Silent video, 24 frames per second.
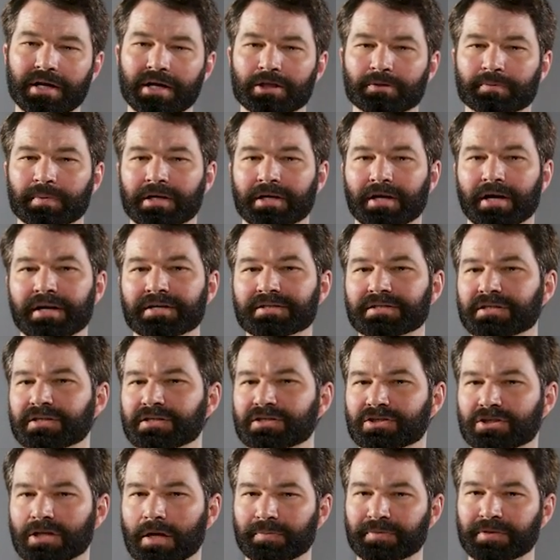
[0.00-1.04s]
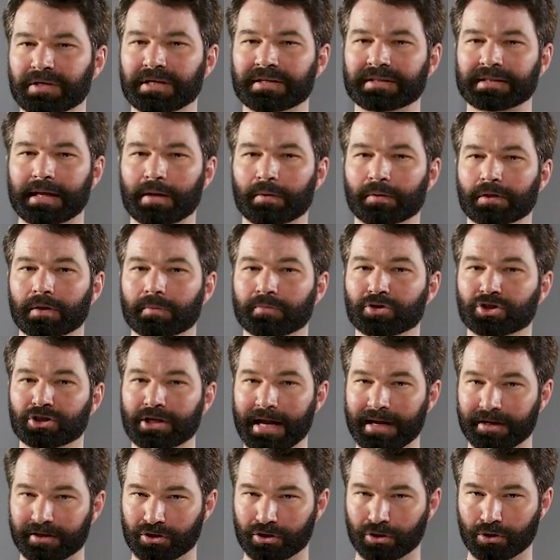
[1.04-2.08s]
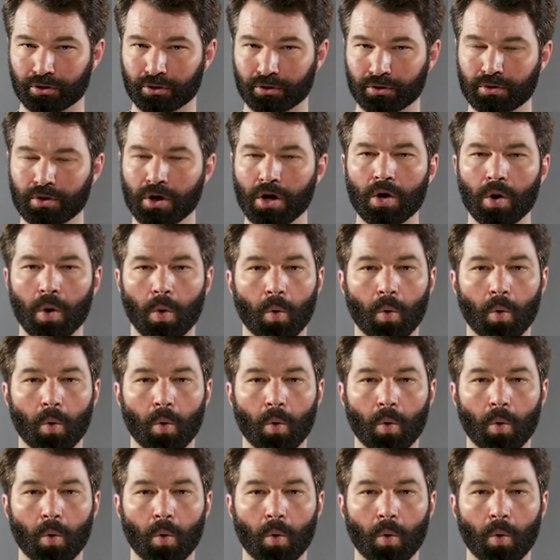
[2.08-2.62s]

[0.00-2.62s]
is because it is something they would object to